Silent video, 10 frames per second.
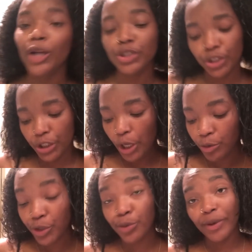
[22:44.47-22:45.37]
So
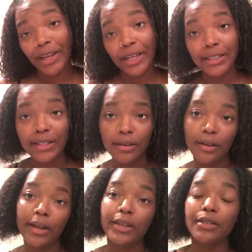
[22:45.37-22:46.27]
tune in to the
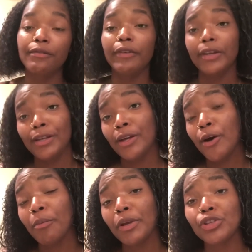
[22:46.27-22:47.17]
next
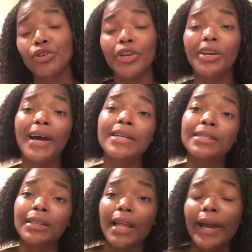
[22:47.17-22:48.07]
video. Make sure you
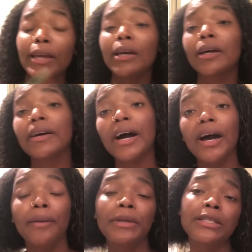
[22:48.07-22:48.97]
guys like,
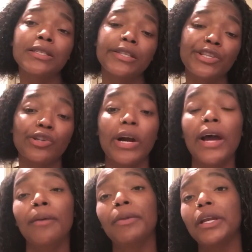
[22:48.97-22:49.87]
comment,
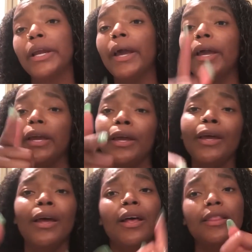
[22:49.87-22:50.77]
subscribe, and
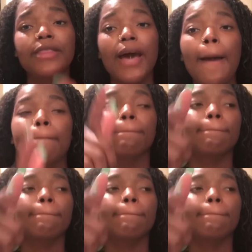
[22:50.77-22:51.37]
hit that